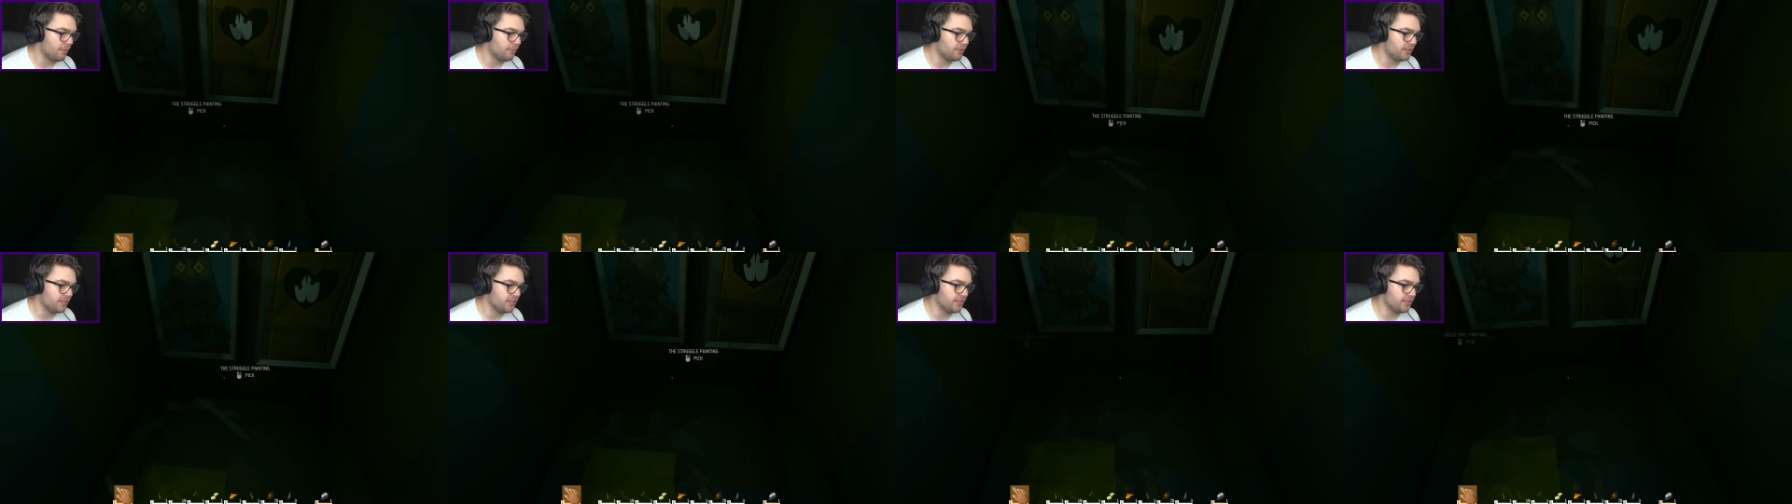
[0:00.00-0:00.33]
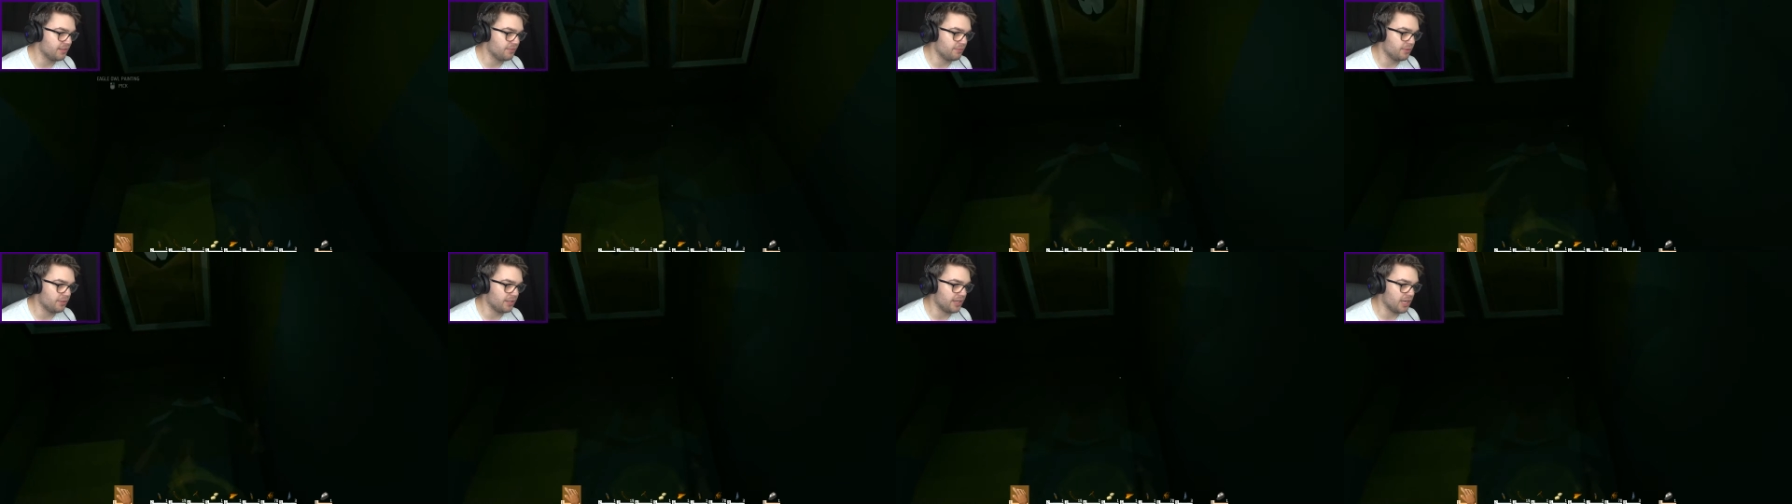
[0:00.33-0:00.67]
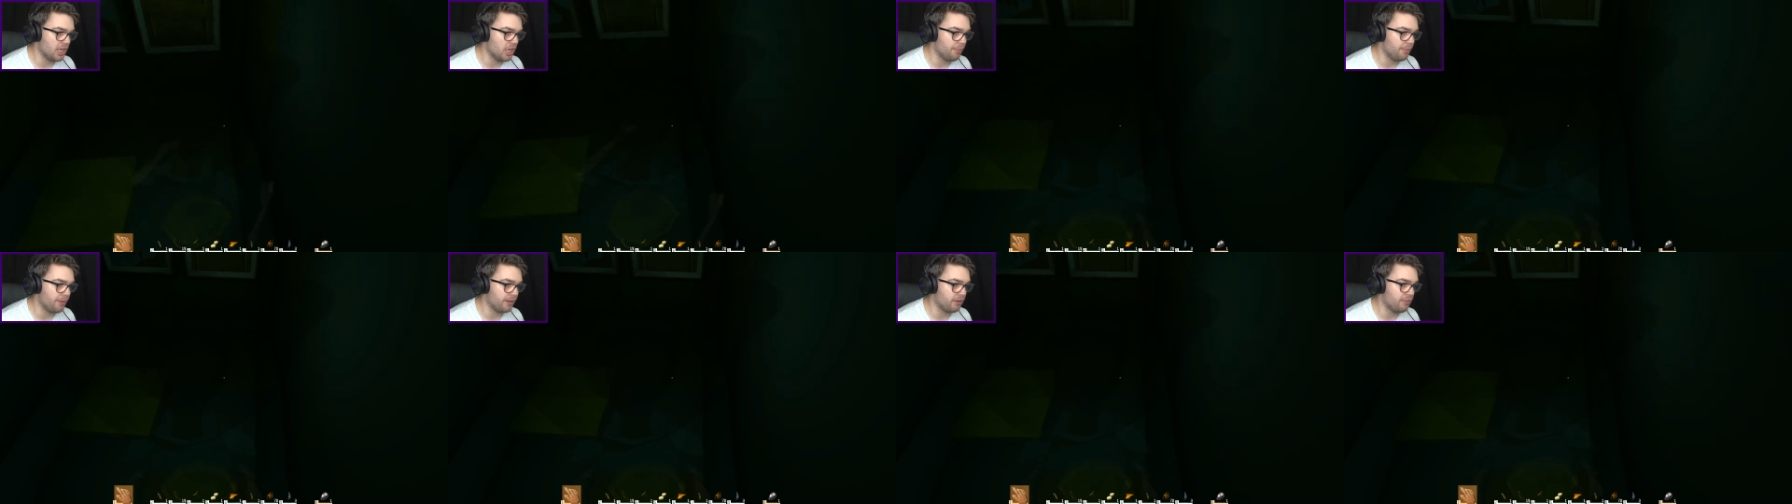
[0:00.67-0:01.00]
This isn't really
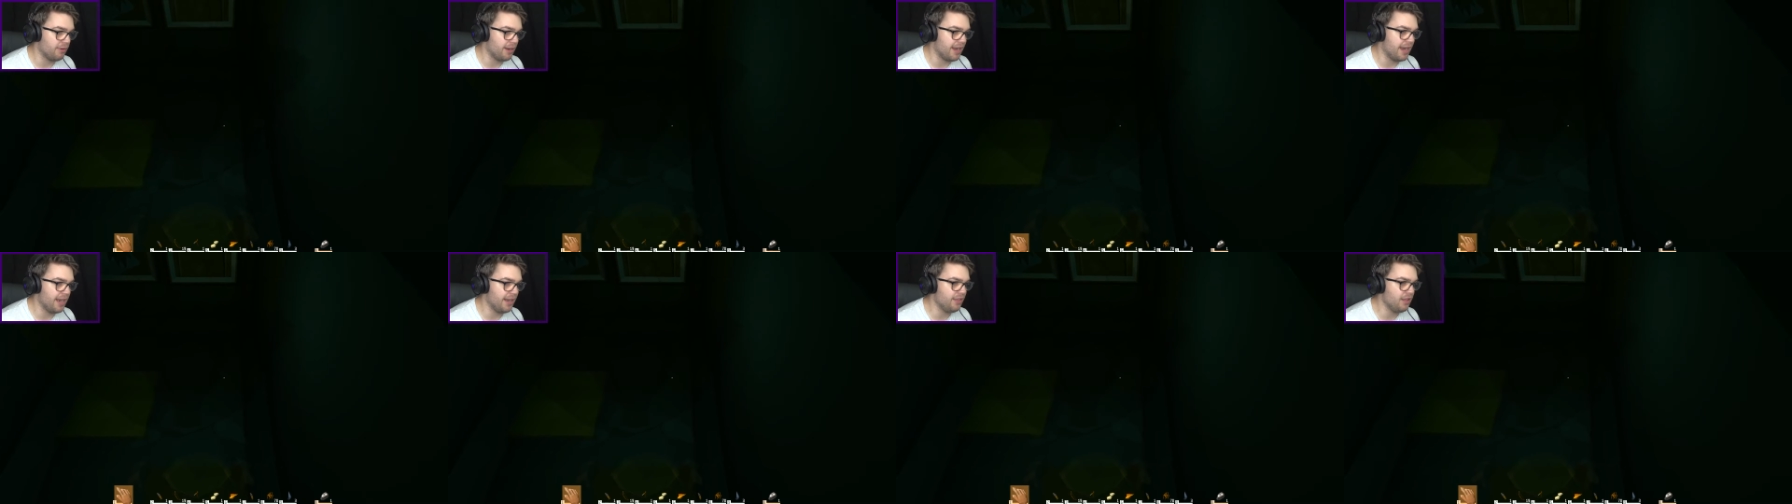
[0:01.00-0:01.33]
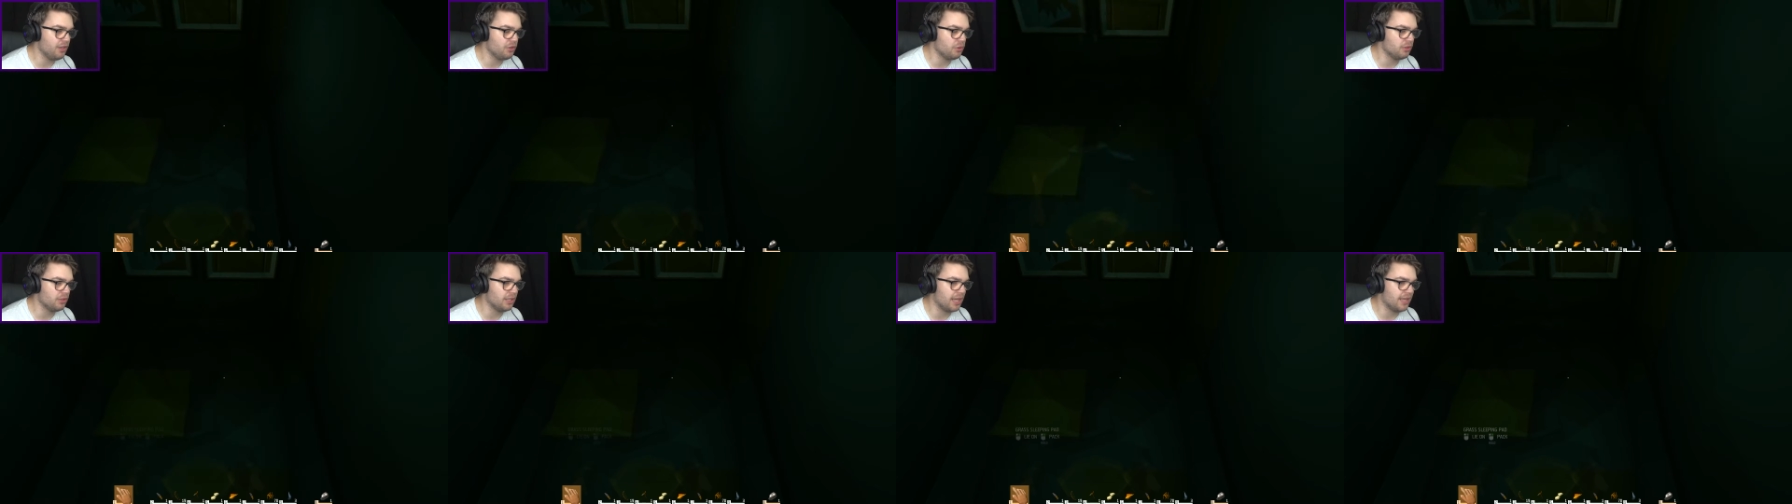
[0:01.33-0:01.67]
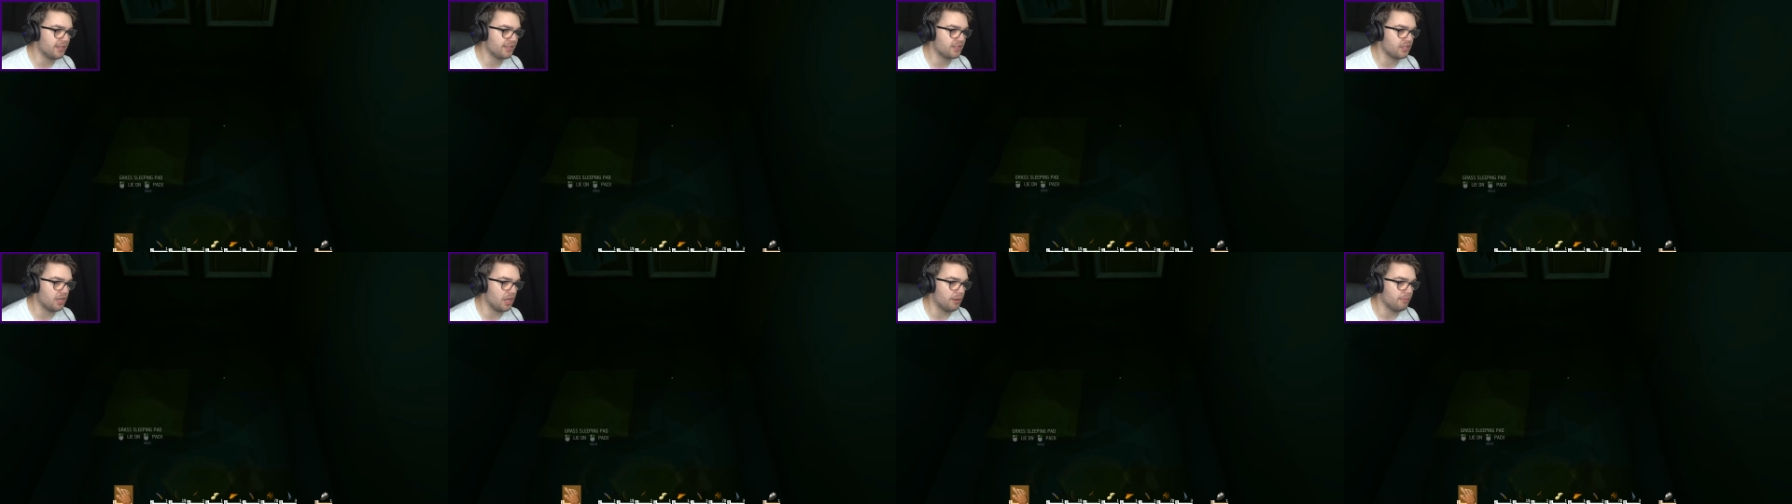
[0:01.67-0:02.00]
helping. Wait, how did I do it
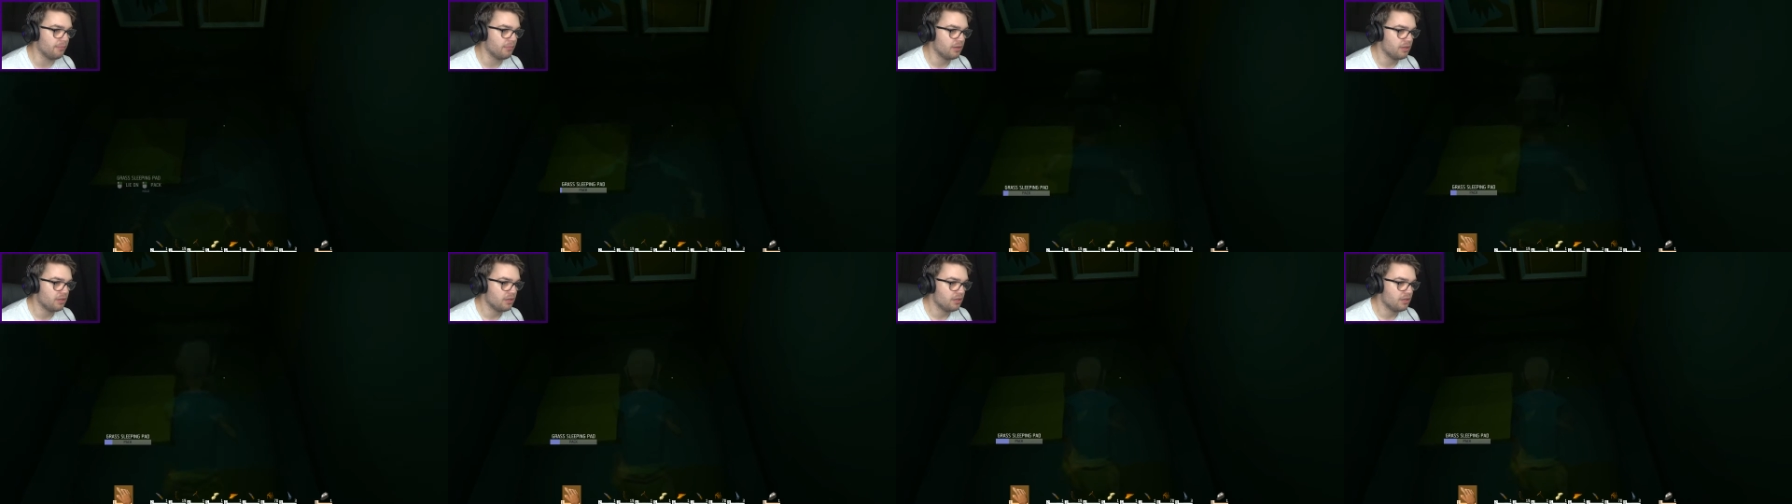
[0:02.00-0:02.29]
last time?